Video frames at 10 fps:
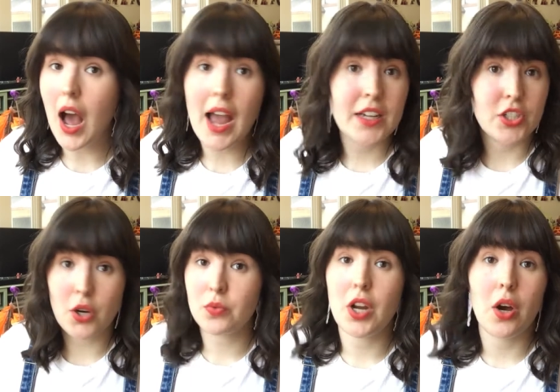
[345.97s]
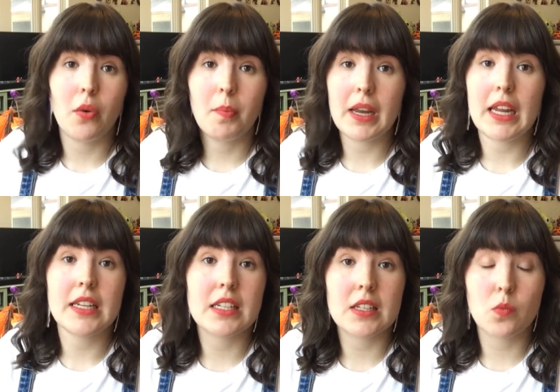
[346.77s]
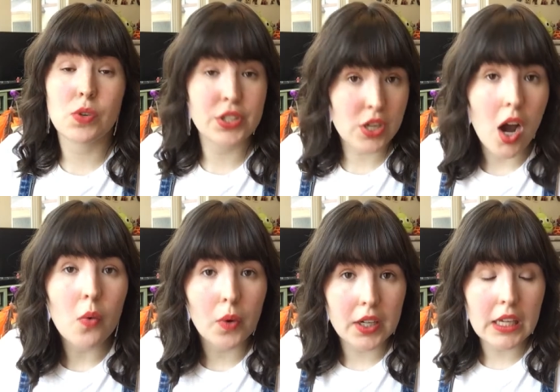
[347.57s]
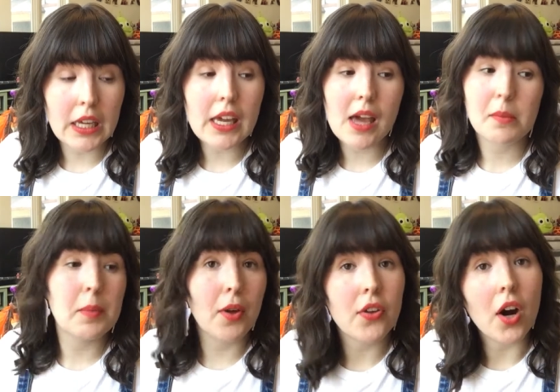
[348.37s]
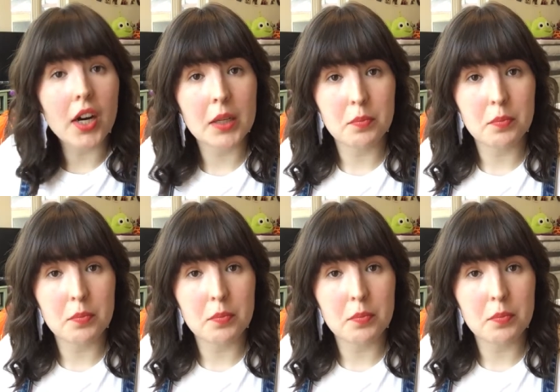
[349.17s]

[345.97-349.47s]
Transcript: I don't know, but it was not working and my brother already